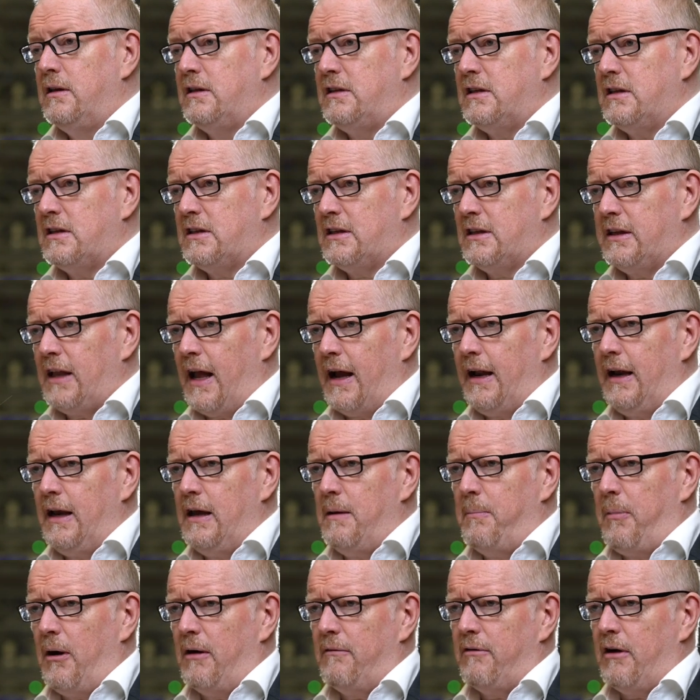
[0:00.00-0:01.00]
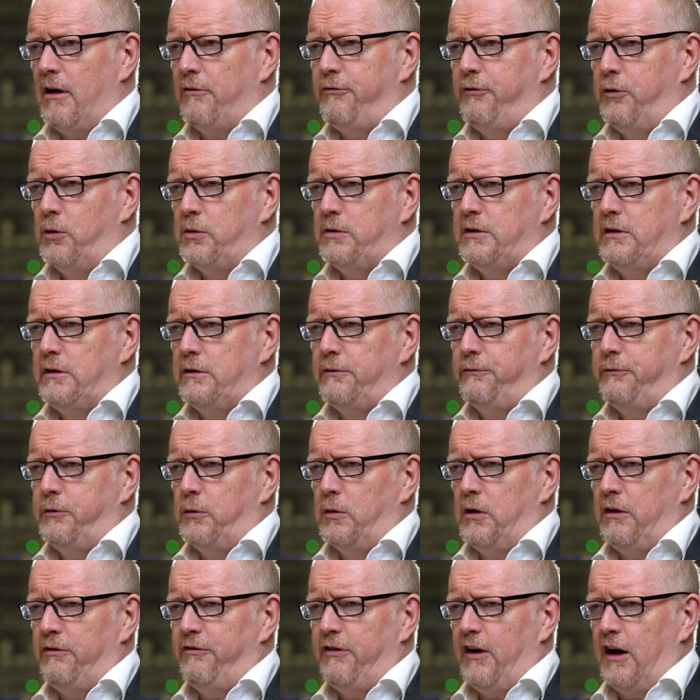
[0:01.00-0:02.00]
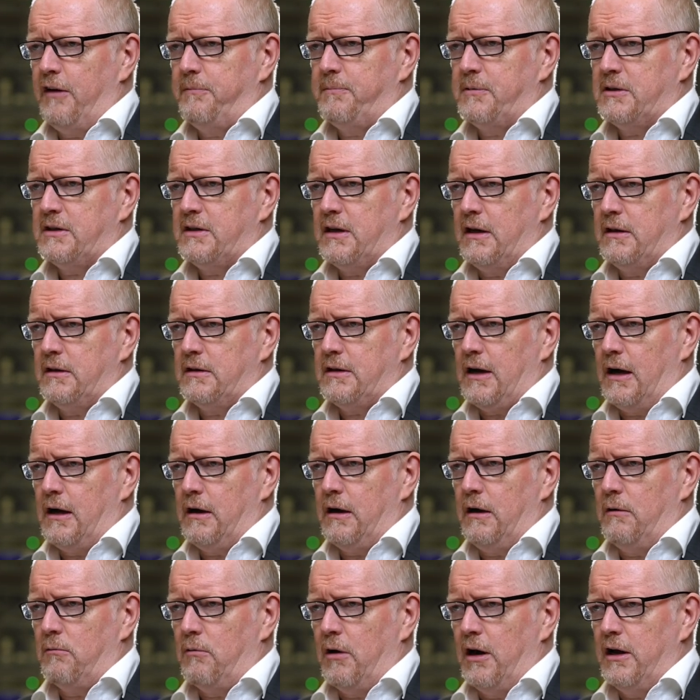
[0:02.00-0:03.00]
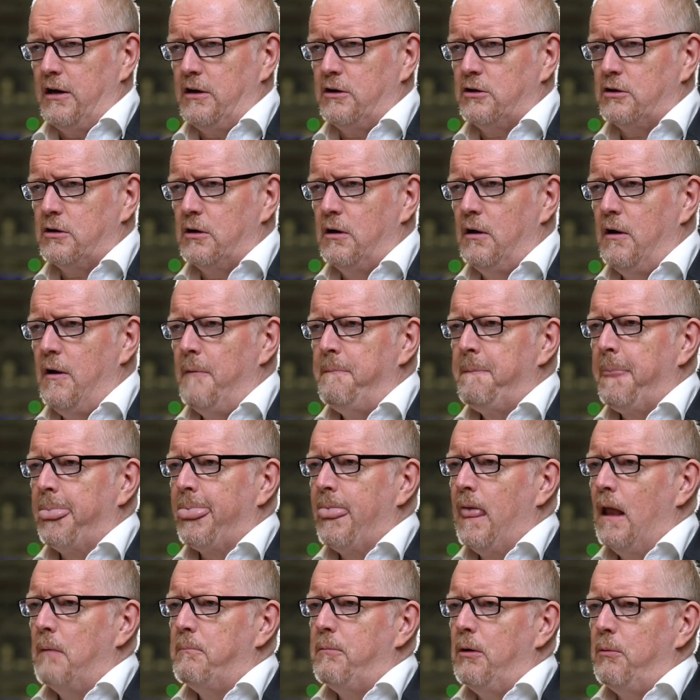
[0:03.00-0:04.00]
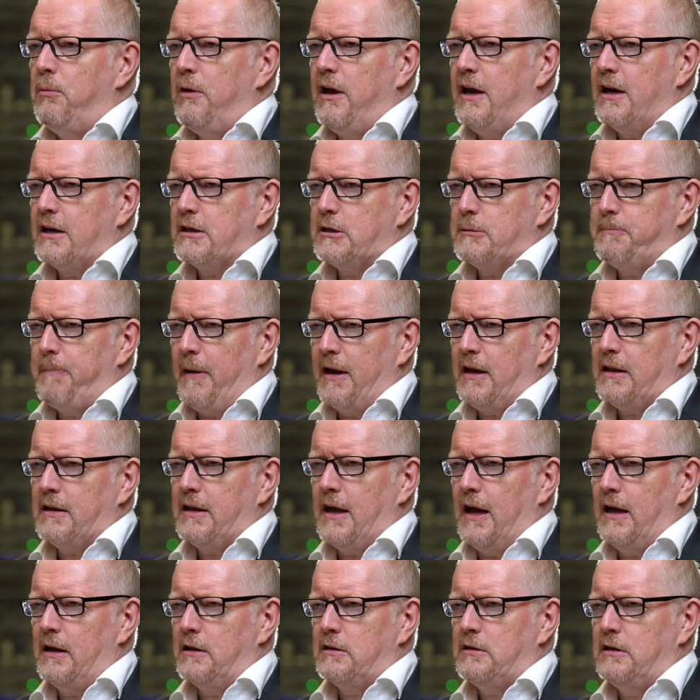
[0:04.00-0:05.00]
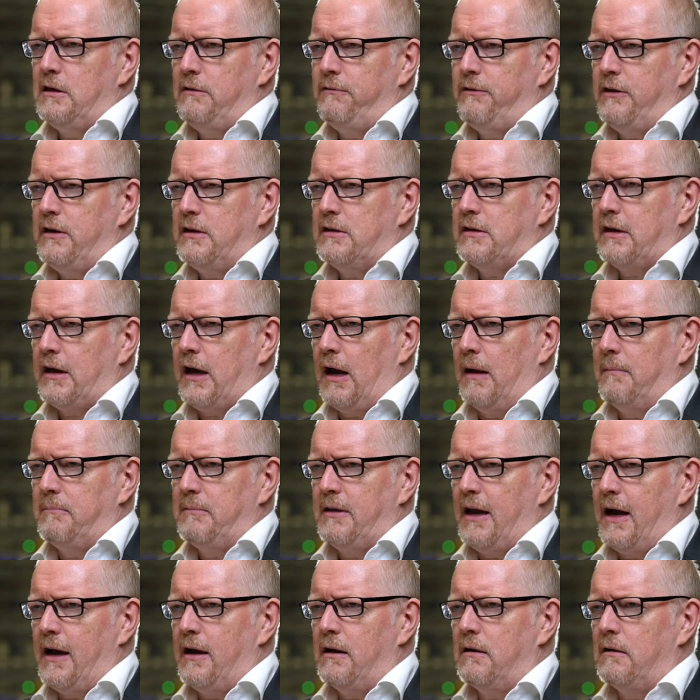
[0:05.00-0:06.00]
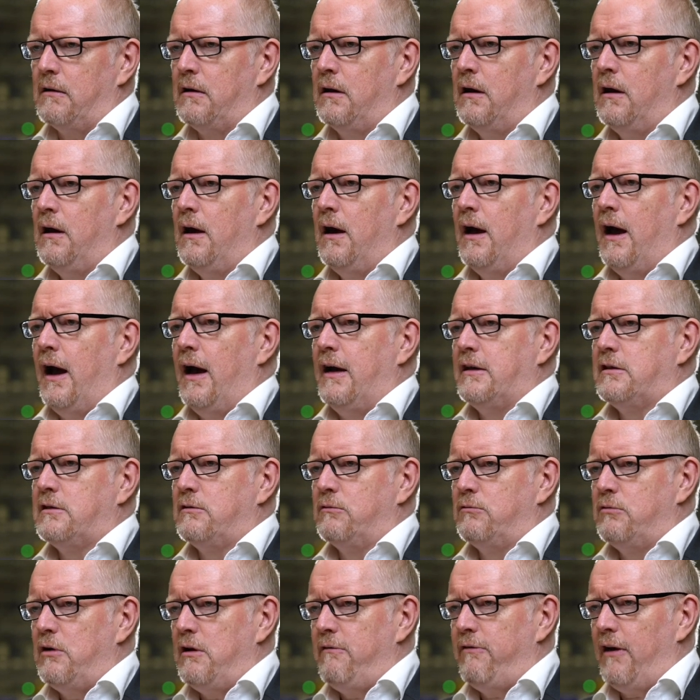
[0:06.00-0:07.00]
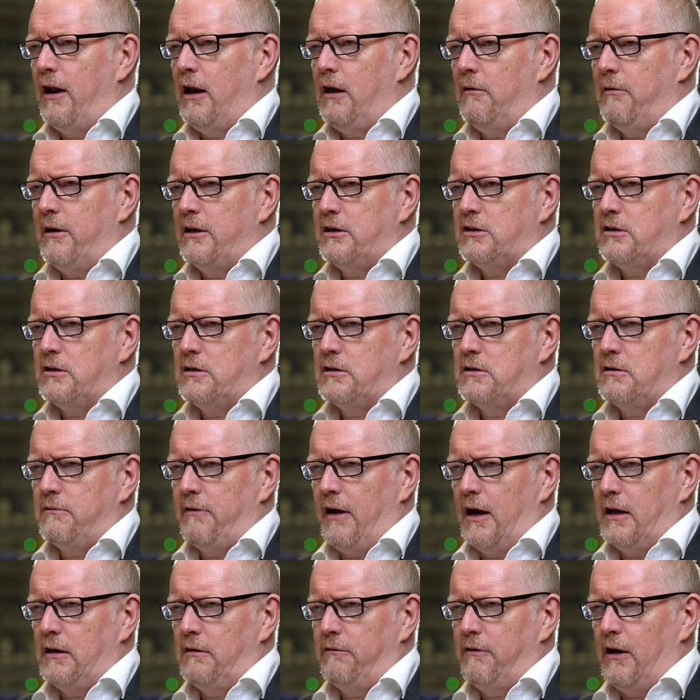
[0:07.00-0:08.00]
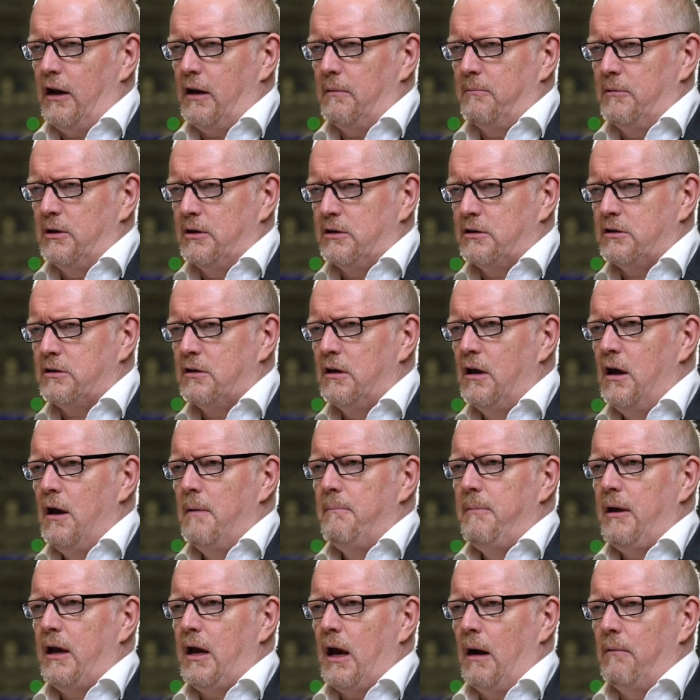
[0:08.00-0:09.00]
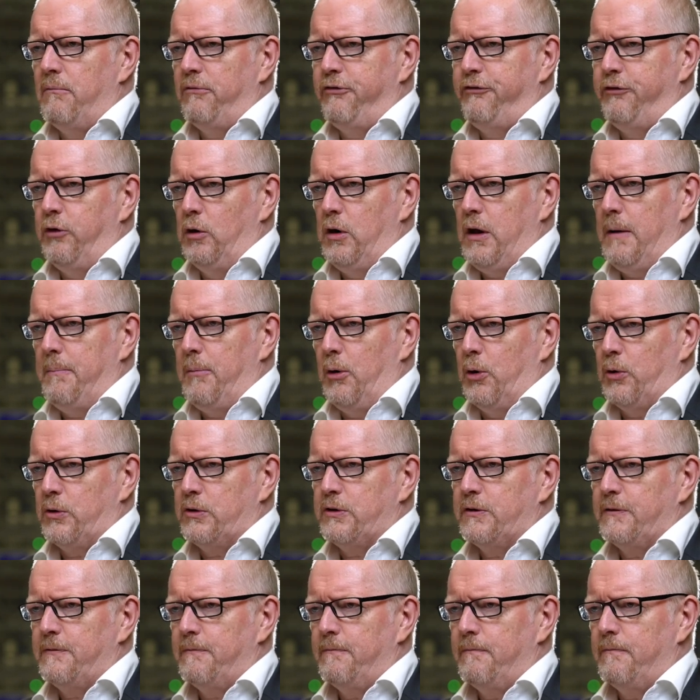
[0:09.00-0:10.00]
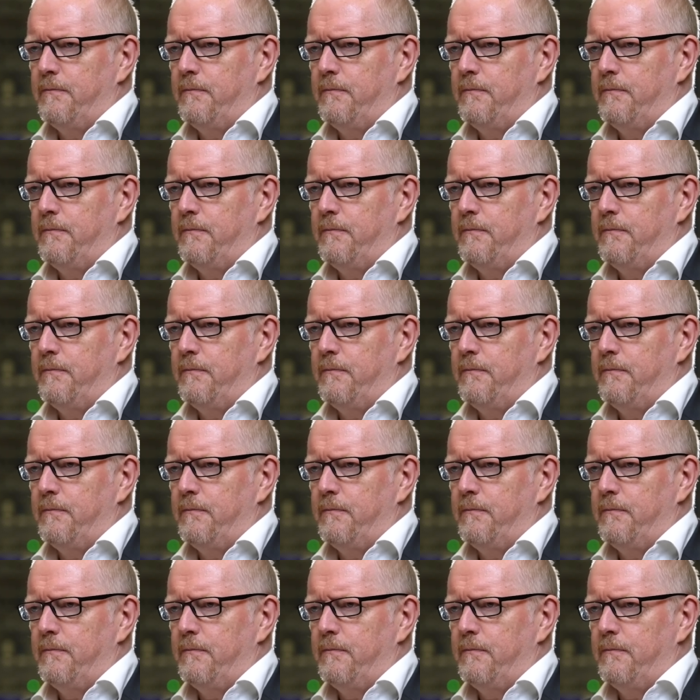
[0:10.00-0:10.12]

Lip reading: This is slightly above our 40 to 45% target range, but we expect the LTV to come down as the revaluations of our developments become fully booked.